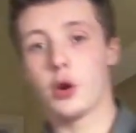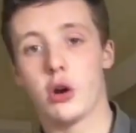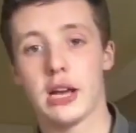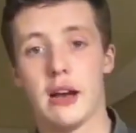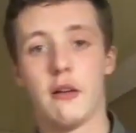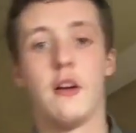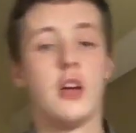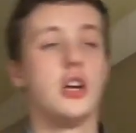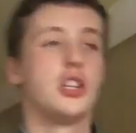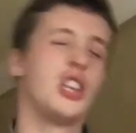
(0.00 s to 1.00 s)
a knockout.
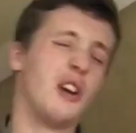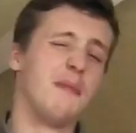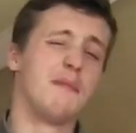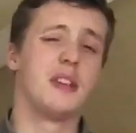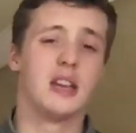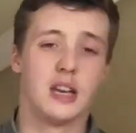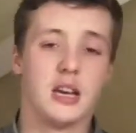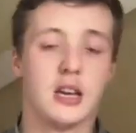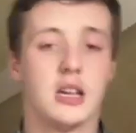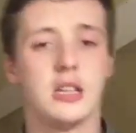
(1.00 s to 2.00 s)
So,
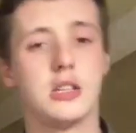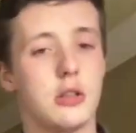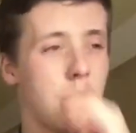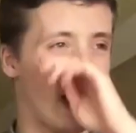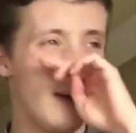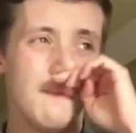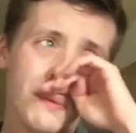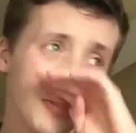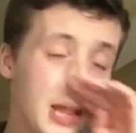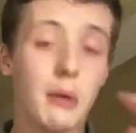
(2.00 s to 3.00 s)
need to do that.
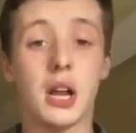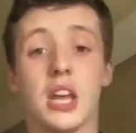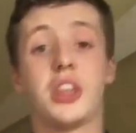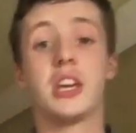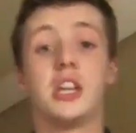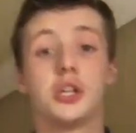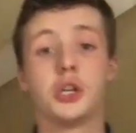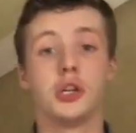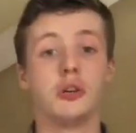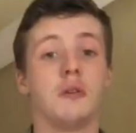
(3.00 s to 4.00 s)
Now, what I think he
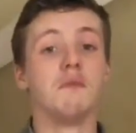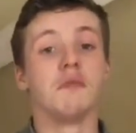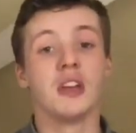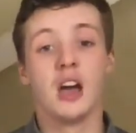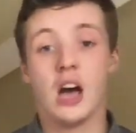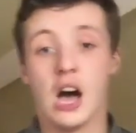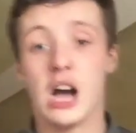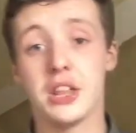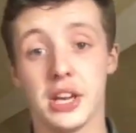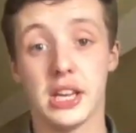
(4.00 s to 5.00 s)
should do,
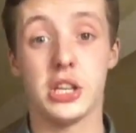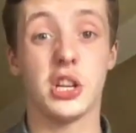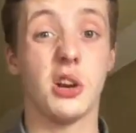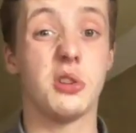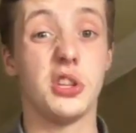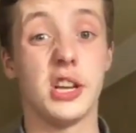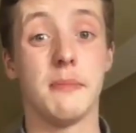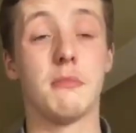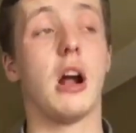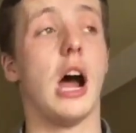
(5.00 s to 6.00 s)
I think he should go to the
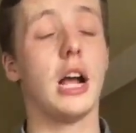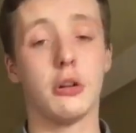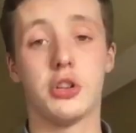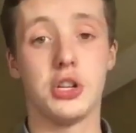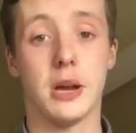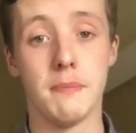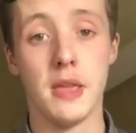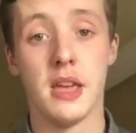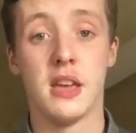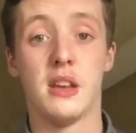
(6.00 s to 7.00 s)
gym. Well, I go to the
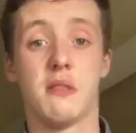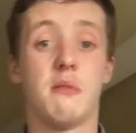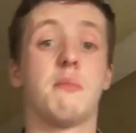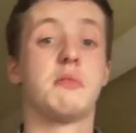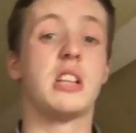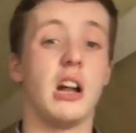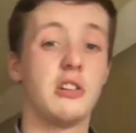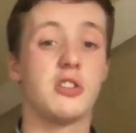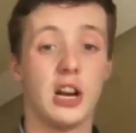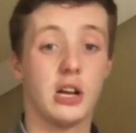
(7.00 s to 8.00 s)
gym. I'm starting
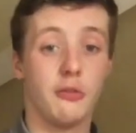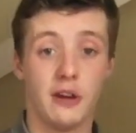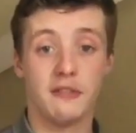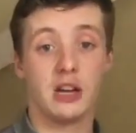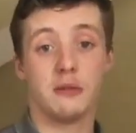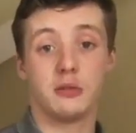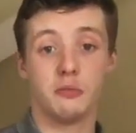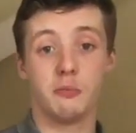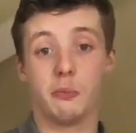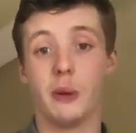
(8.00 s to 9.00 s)
to try and go 5 times a
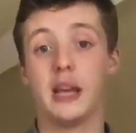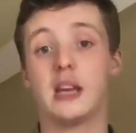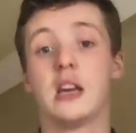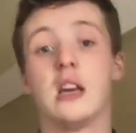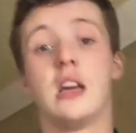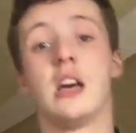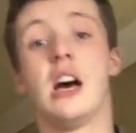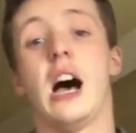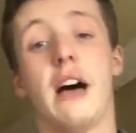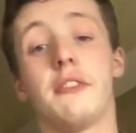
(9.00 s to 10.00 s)
week.
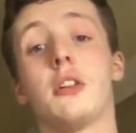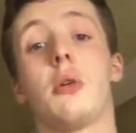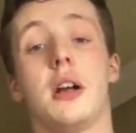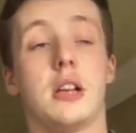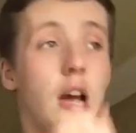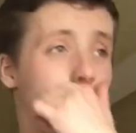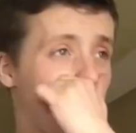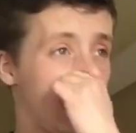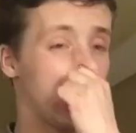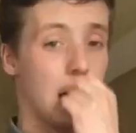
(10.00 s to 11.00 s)
I've
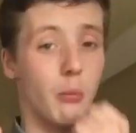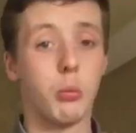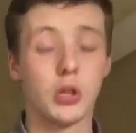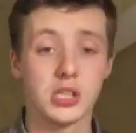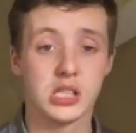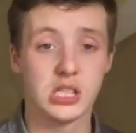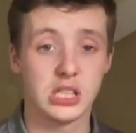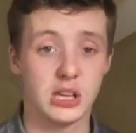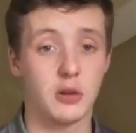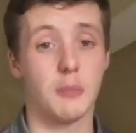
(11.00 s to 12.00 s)
only done that once
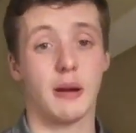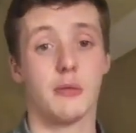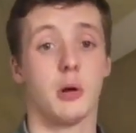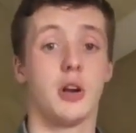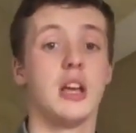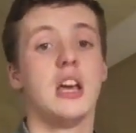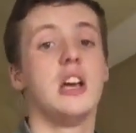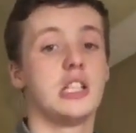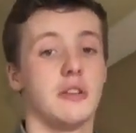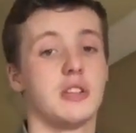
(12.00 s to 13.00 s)
since I got back from holiday.
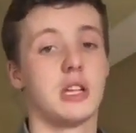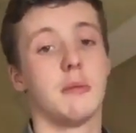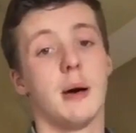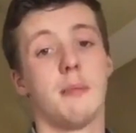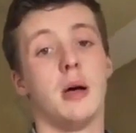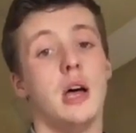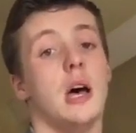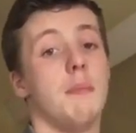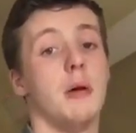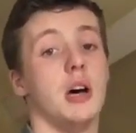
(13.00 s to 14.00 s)
Stuff has come up.
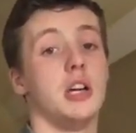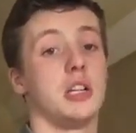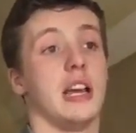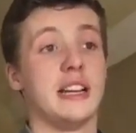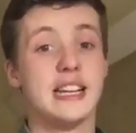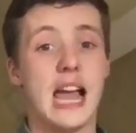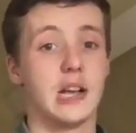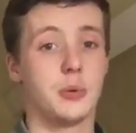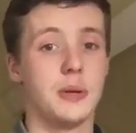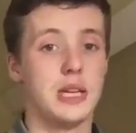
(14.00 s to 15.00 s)
But like
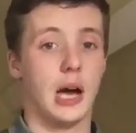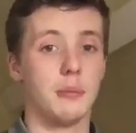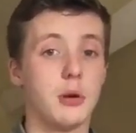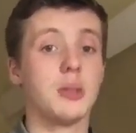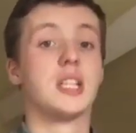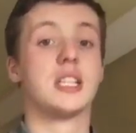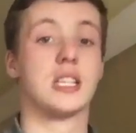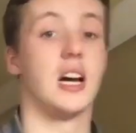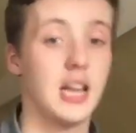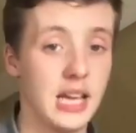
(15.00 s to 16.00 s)
next week, I'm going to
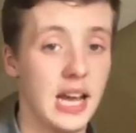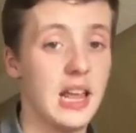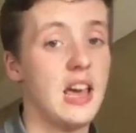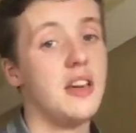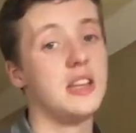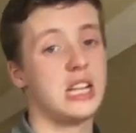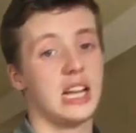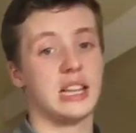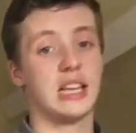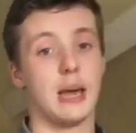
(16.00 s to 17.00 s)
start again. This is
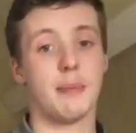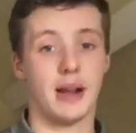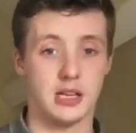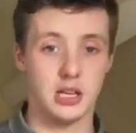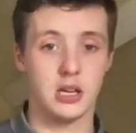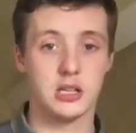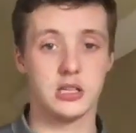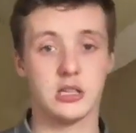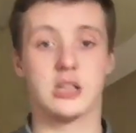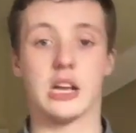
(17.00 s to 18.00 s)
like to get back to
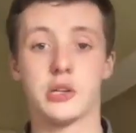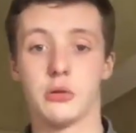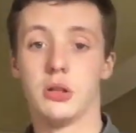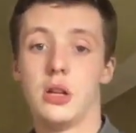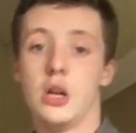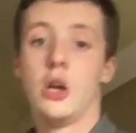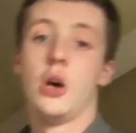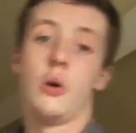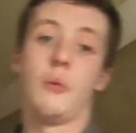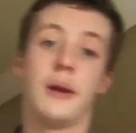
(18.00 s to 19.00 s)
schedule
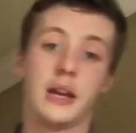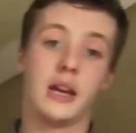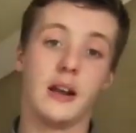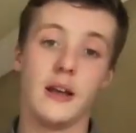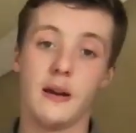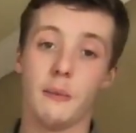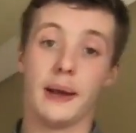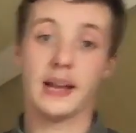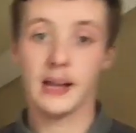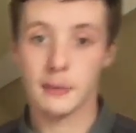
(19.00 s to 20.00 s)
week and
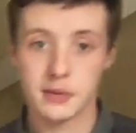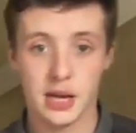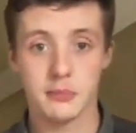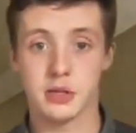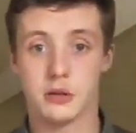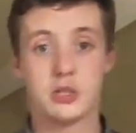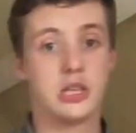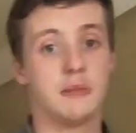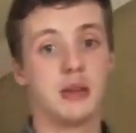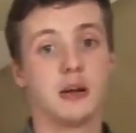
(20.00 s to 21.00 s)
waking up times and go to
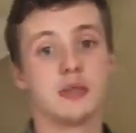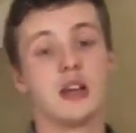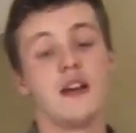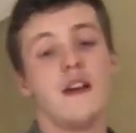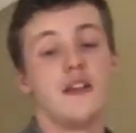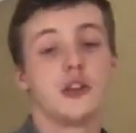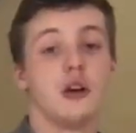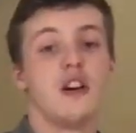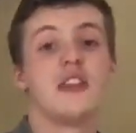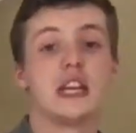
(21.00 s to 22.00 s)
sleep times.
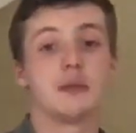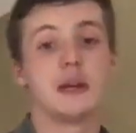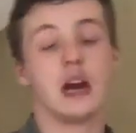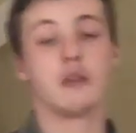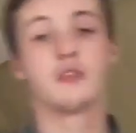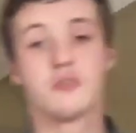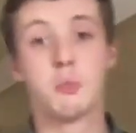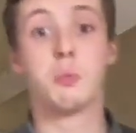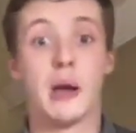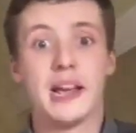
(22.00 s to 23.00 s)
So this week I'll
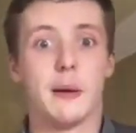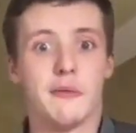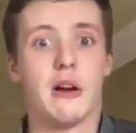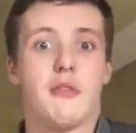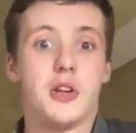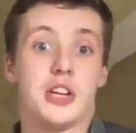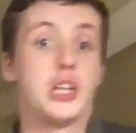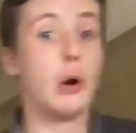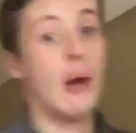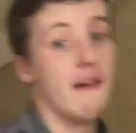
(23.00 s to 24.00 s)
wake up 5:30
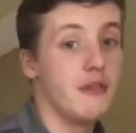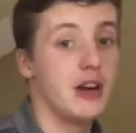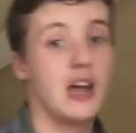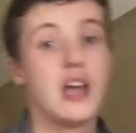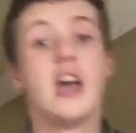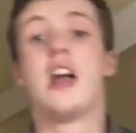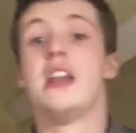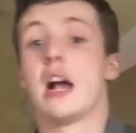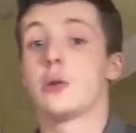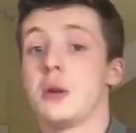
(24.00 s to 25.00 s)
and go every day.
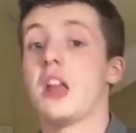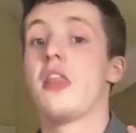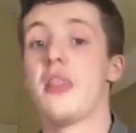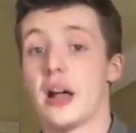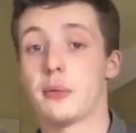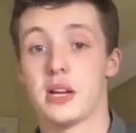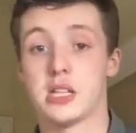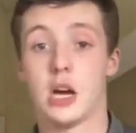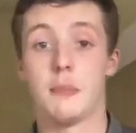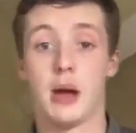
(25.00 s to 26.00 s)
Next week, that's when I
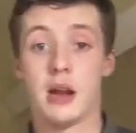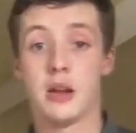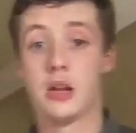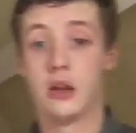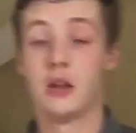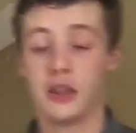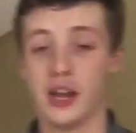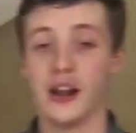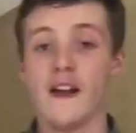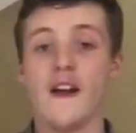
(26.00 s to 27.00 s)
start my
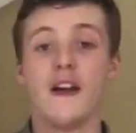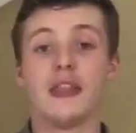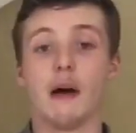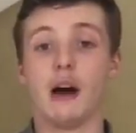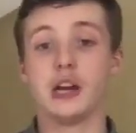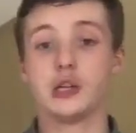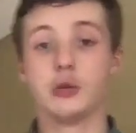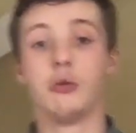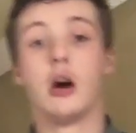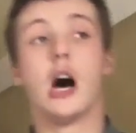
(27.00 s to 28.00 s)
thing. Now I
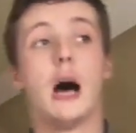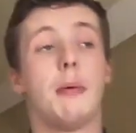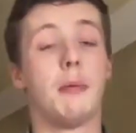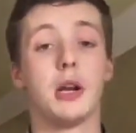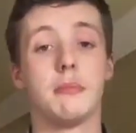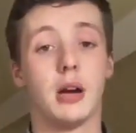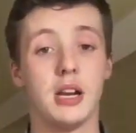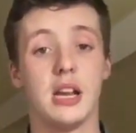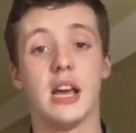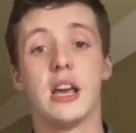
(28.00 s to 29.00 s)
do upper body
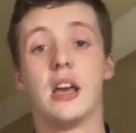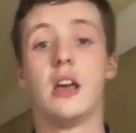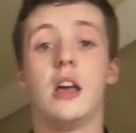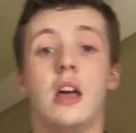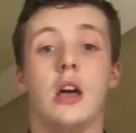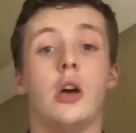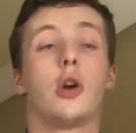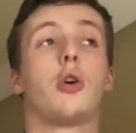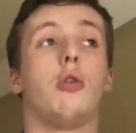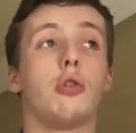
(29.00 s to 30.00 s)
Monday,
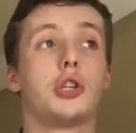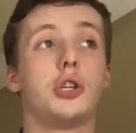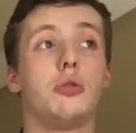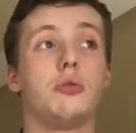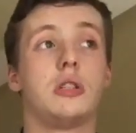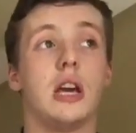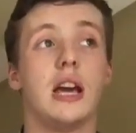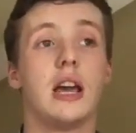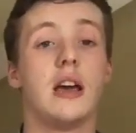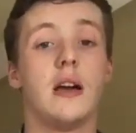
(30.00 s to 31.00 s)
core
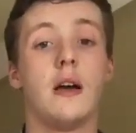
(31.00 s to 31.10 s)
Tuesday,